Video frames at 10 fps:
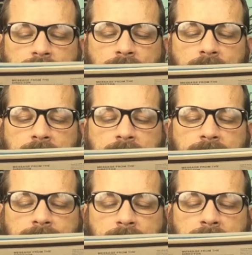During
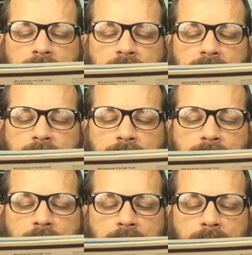the filming of A
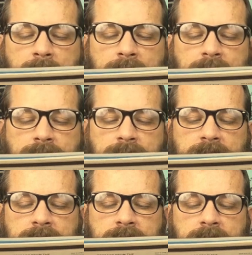New Hope, the
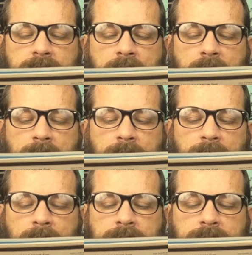Tunisians thought we were
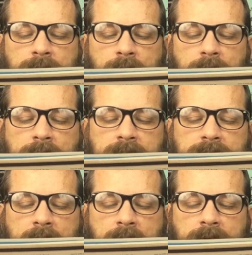crazy to work in the
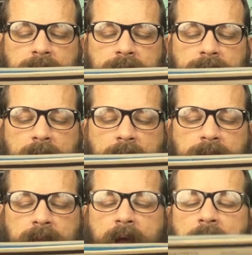Sahara Desert at
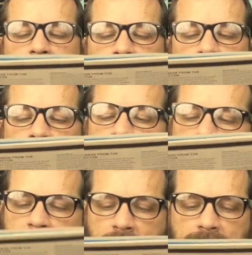the height of
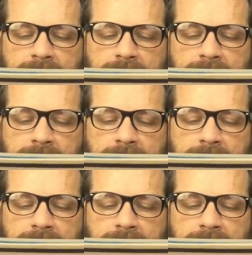summer.